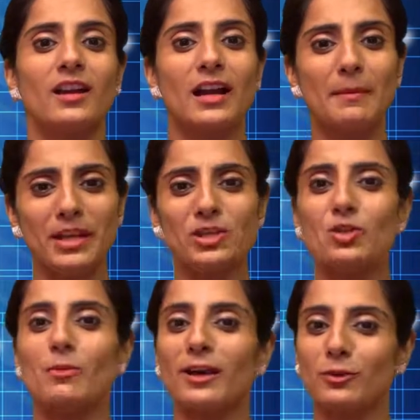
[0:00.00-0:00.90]
Coming
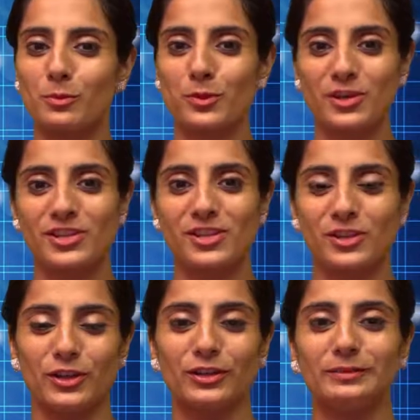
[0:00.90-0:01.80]
to
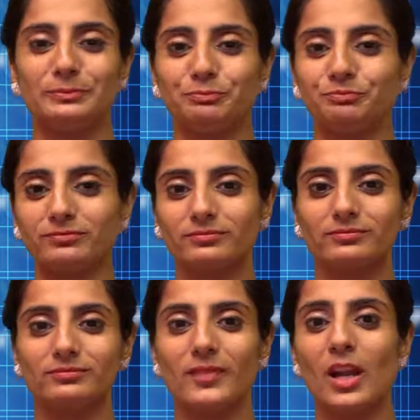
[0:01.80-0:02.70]
microprocessor,
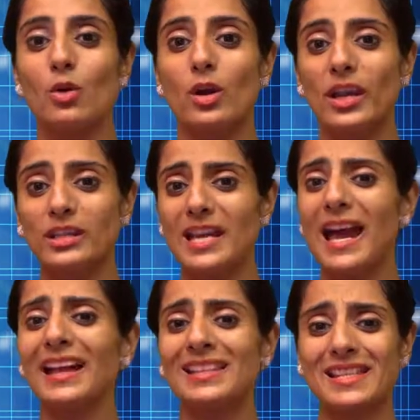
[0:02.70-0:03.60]
it
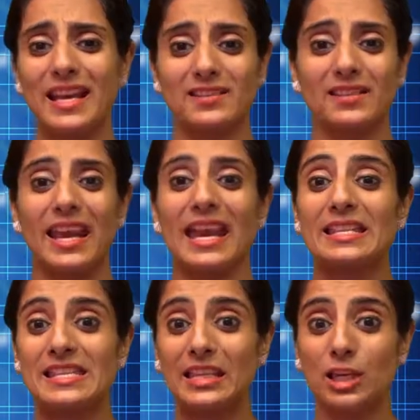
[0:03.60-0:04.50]
acts as the
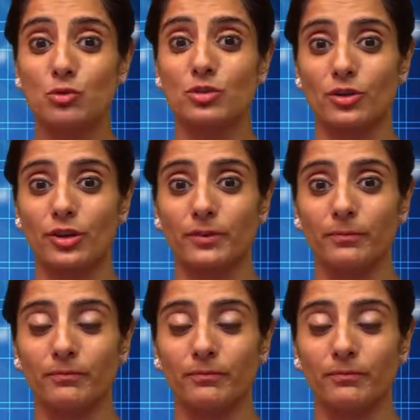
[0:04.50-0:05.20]
executor.